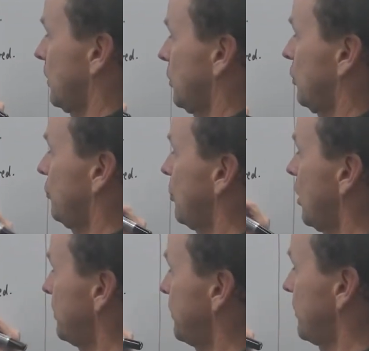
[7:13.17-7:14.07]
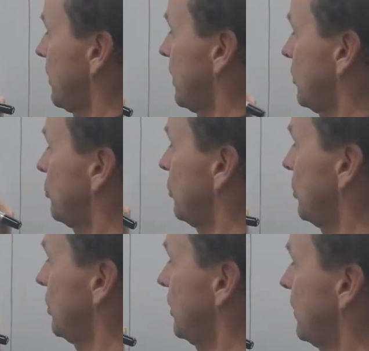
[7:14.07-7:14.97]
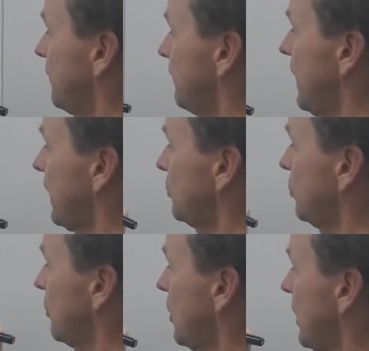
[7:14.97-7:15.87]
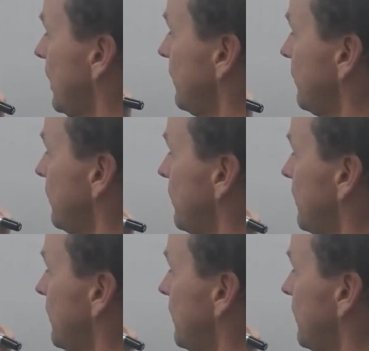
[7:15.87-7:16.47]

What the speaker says: We use DOPS to factorise.